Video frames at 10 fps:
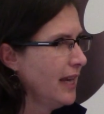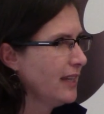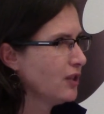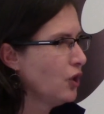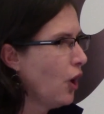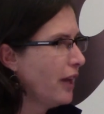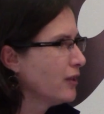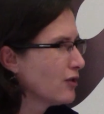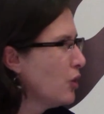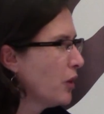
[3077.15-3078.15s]
It's not,
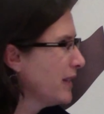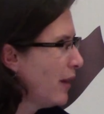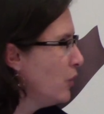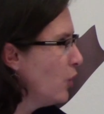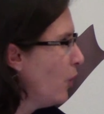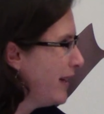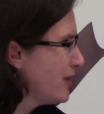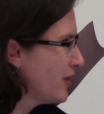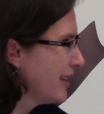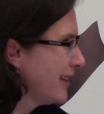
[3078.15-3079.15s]
there's no
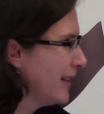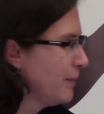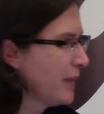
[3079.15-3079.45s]
question.